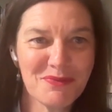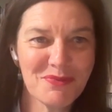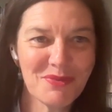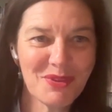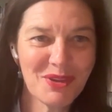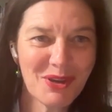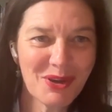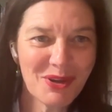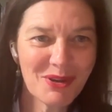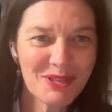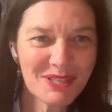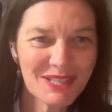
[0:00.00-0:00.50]

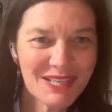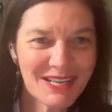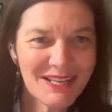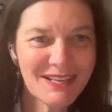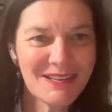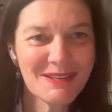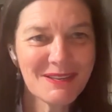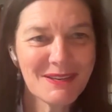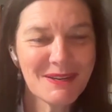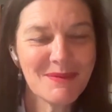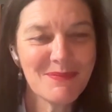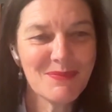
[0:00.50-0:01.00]
the
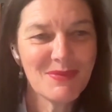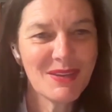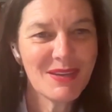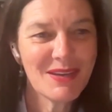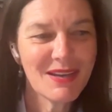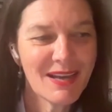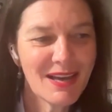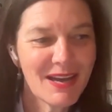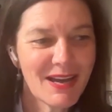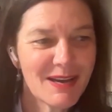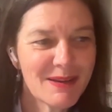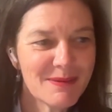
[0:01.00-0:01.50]
OT
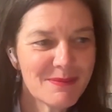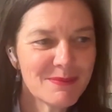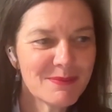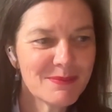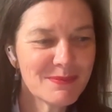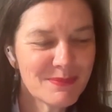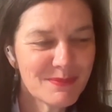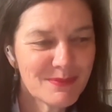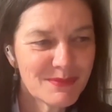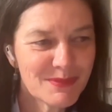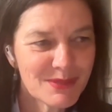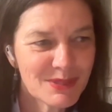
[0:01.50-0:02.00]

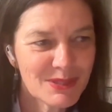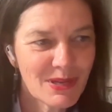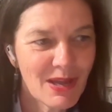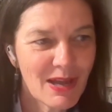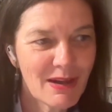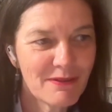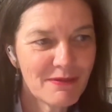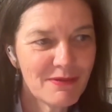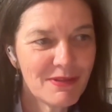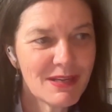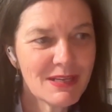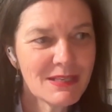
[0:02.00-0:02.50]

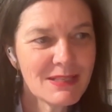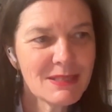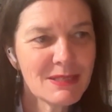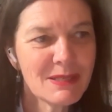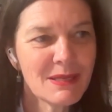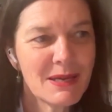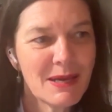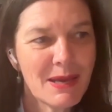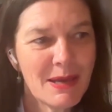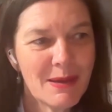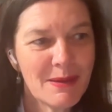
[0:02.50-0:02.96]
side of things,